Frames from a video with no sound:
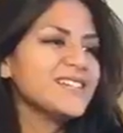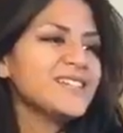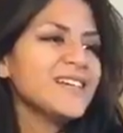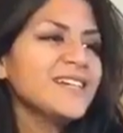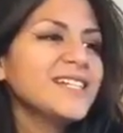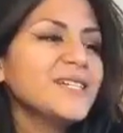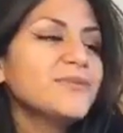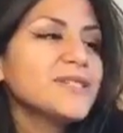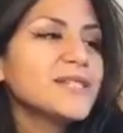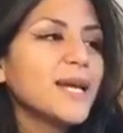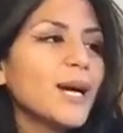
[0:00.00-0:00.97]
Sandy
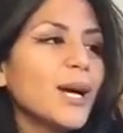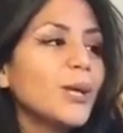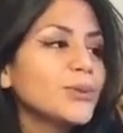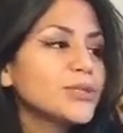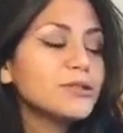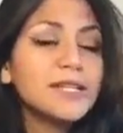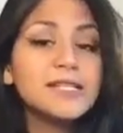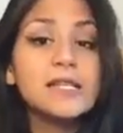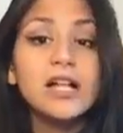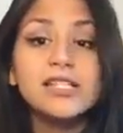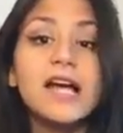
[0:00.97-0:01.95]
was like, oh, so
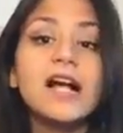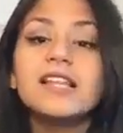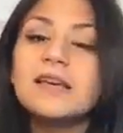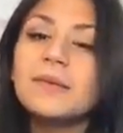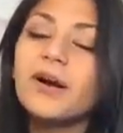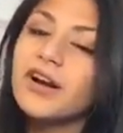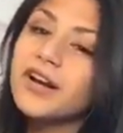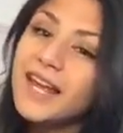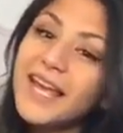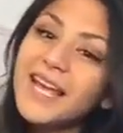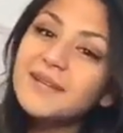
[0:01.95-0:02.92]
let's all tell him our
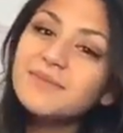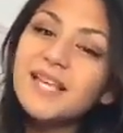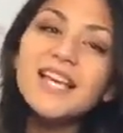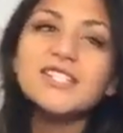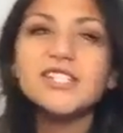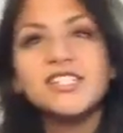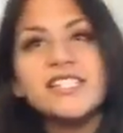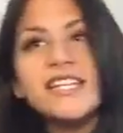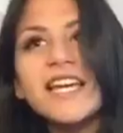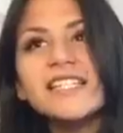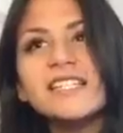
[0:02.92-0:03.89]
names, just
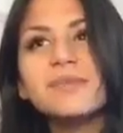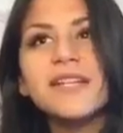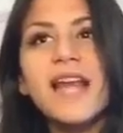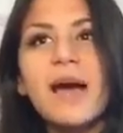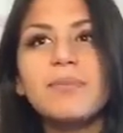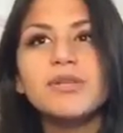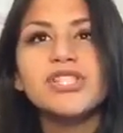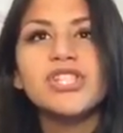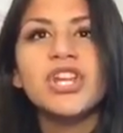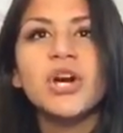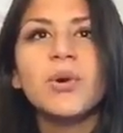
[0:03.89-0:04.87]
in case something happens,
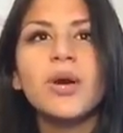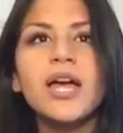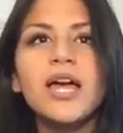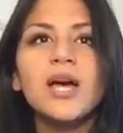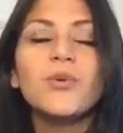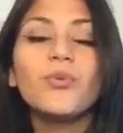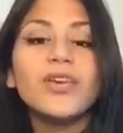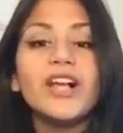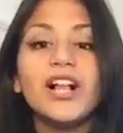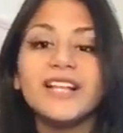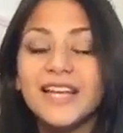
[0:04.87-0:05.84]
you know.
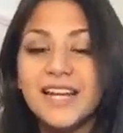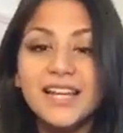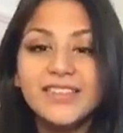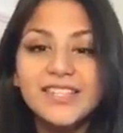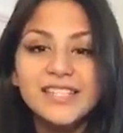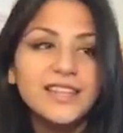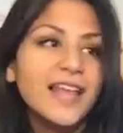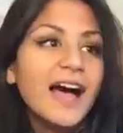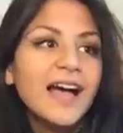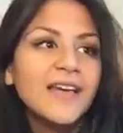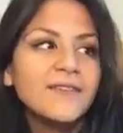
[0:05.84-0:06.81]
We all get out of this
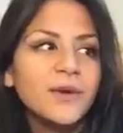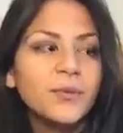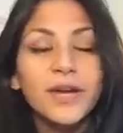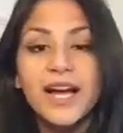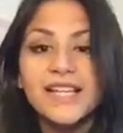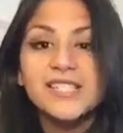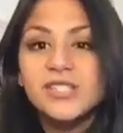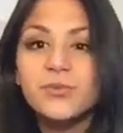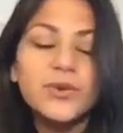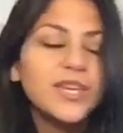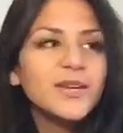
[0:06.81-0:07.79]
alive, and we
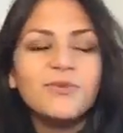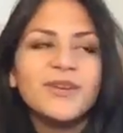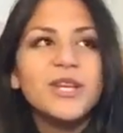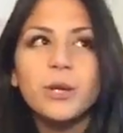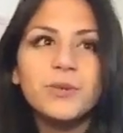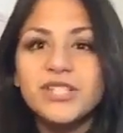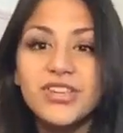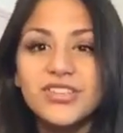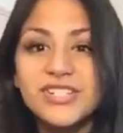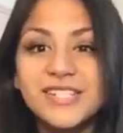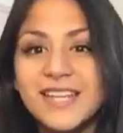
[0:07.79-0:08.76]
know each
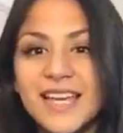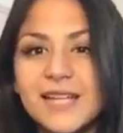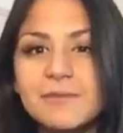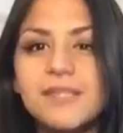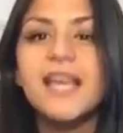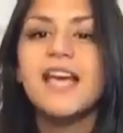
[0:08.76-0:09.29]
other's names.